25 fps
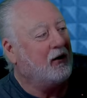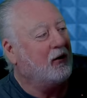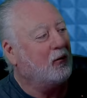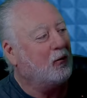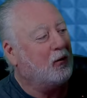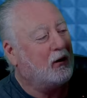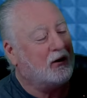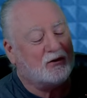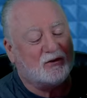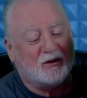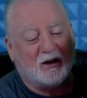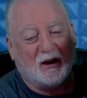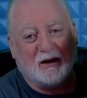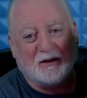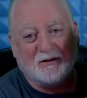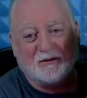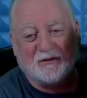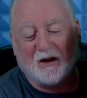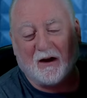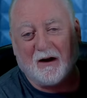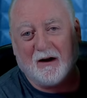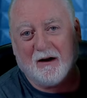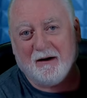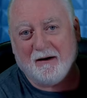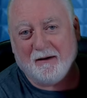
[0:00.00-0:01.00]
which is
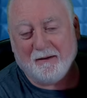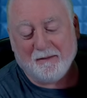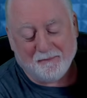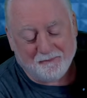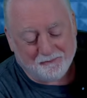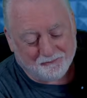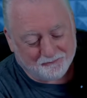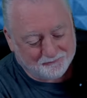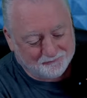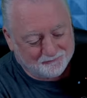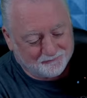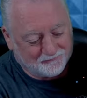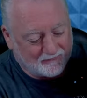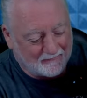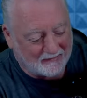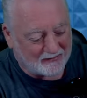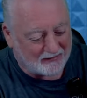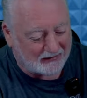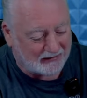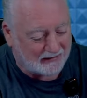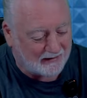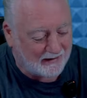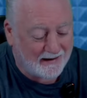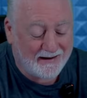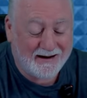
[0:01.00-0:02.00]

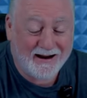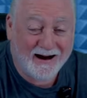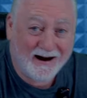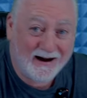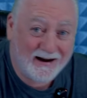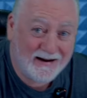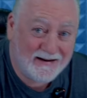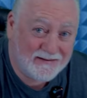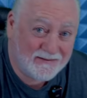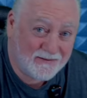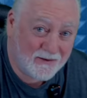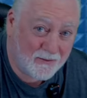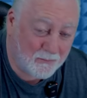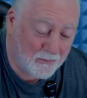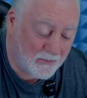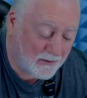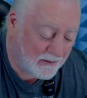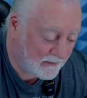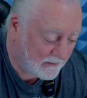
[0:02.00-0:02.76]
an item